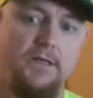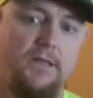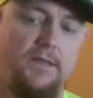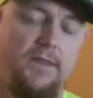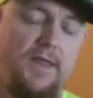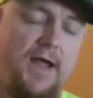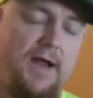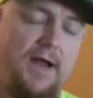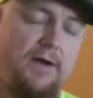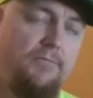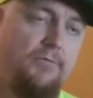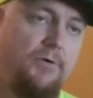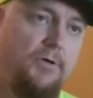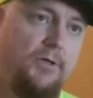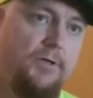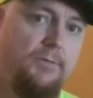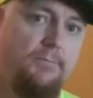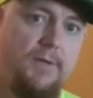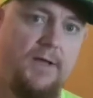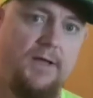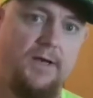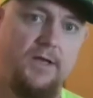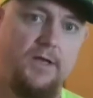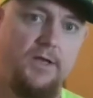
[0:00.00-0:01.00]
That really
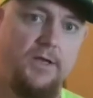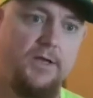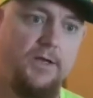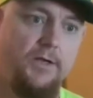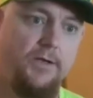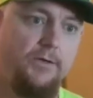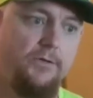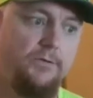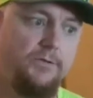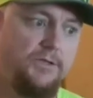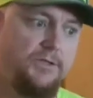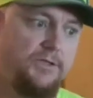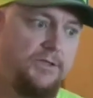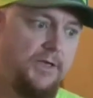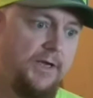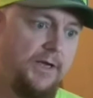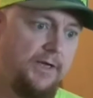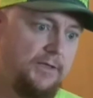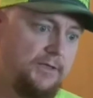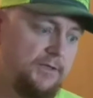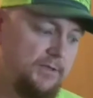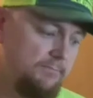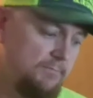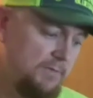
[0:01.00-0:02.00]
made a huge
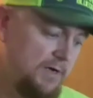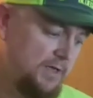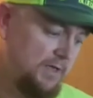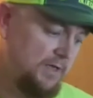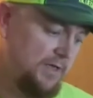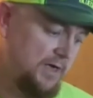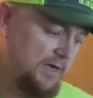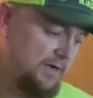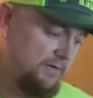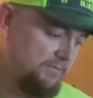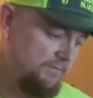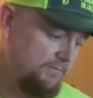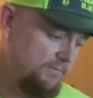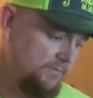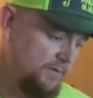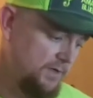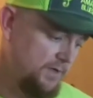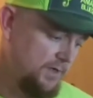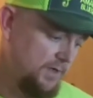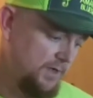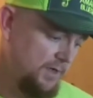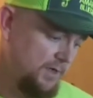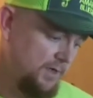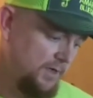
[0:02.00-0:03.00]
change in my life.
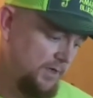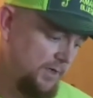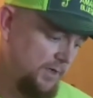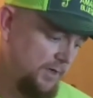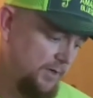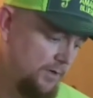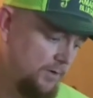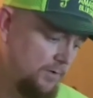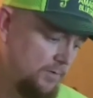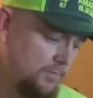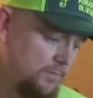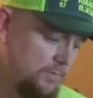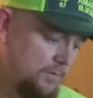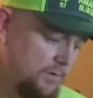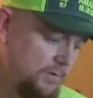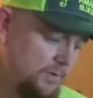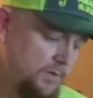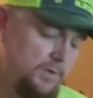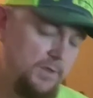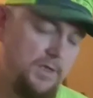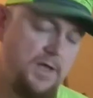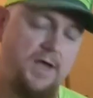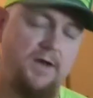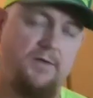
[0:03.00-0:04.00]

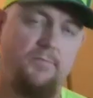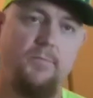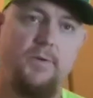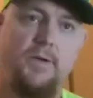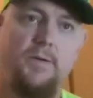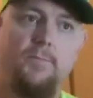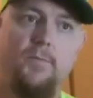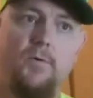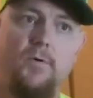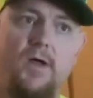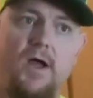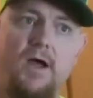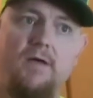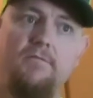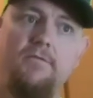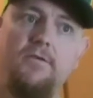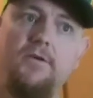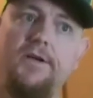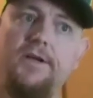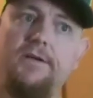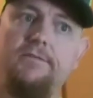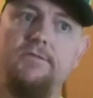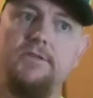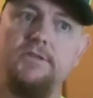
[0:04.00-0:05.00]
A lot of people got
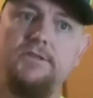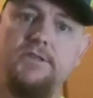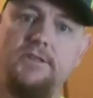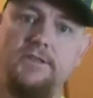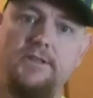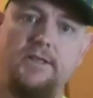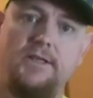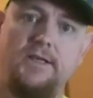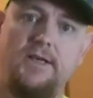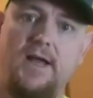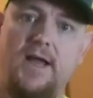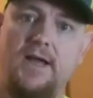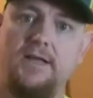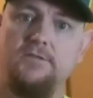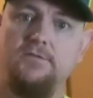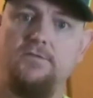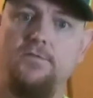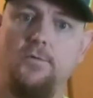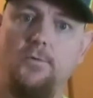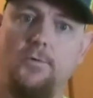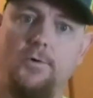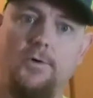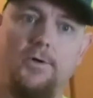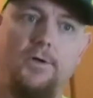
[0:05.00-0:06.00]
forgiveness that didn't ask
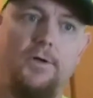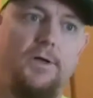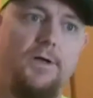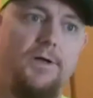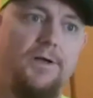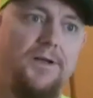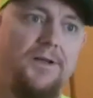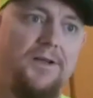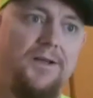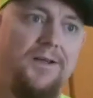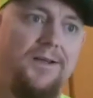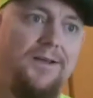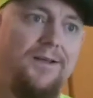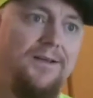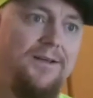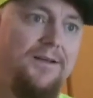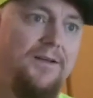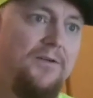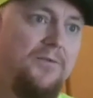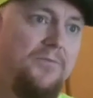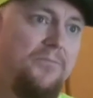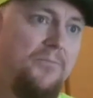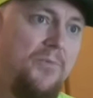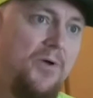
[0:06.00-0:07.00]
for it,
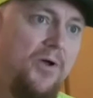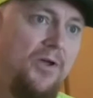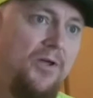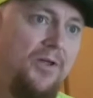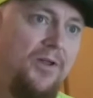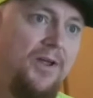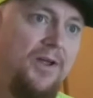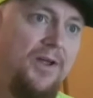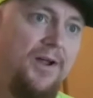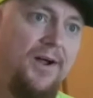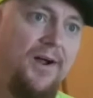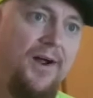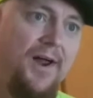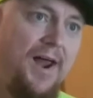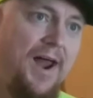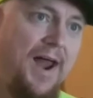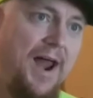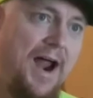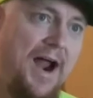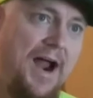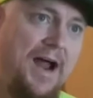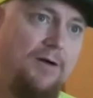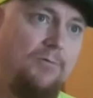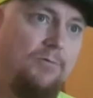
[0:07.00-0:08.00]
but
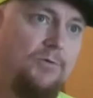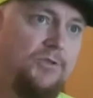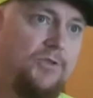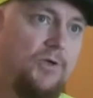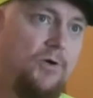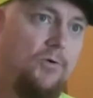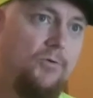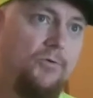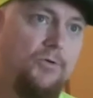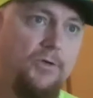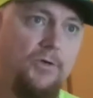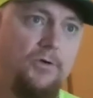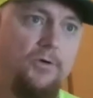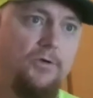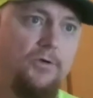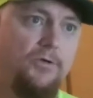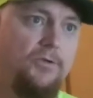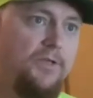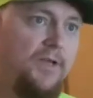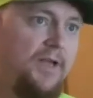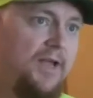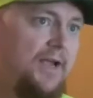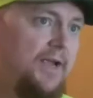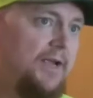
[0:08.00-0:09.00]
I was holding on
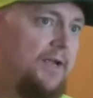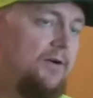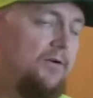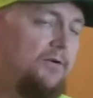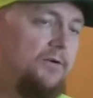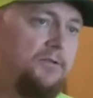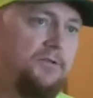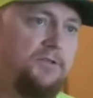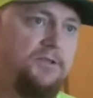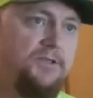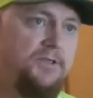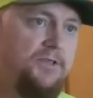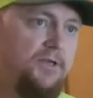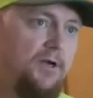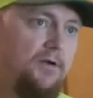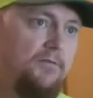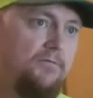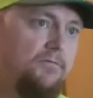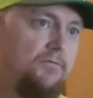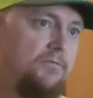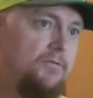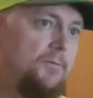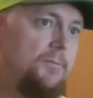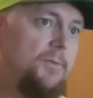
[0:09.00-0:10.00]
to anger and
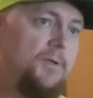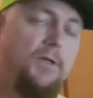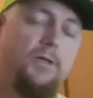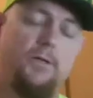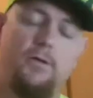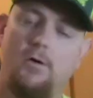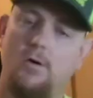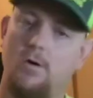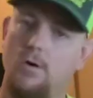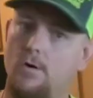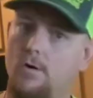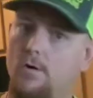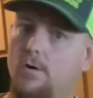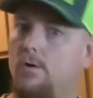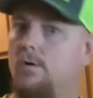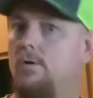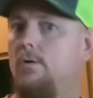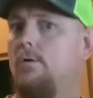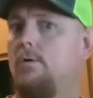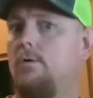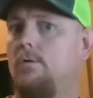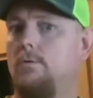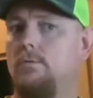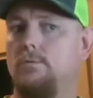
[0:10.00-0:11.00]
stuff from a
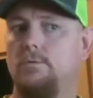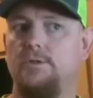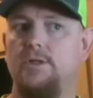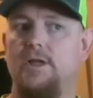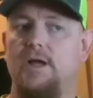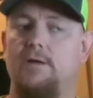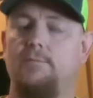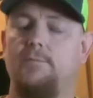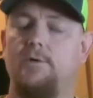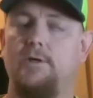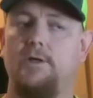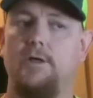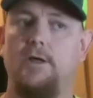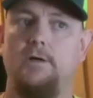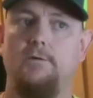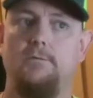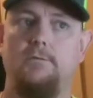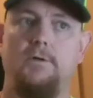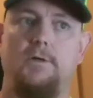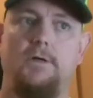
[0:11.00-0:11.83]
long time ago.